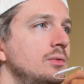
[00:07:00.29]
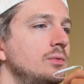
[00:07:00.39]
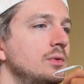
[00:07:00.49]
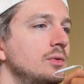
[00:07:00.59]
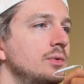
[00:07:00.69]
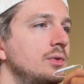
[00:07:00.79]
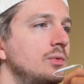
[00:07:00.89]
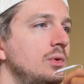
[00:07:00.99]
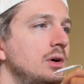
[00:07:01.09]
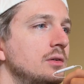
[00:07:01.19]
one with a
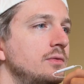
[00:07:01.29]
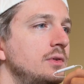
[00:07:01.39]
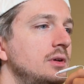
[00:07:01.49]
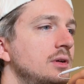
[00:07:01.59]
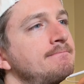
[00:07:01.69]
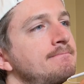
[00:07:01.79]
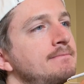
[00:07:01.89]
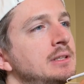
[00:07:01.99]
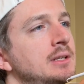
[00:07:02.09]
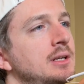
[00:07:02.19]
waterfall. I
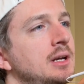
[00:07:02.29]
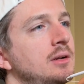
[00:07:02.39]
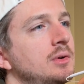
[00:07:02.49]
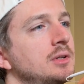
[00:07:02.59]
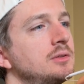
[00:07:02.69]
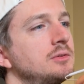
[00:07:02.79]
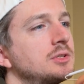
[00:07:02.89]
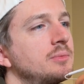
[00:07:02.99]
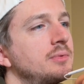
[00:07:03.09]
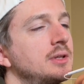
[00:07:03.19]
kind of want to do
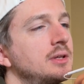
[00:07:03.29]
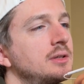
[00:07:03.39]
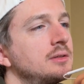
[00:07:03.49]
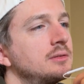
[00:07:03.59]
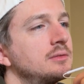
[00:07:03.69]
something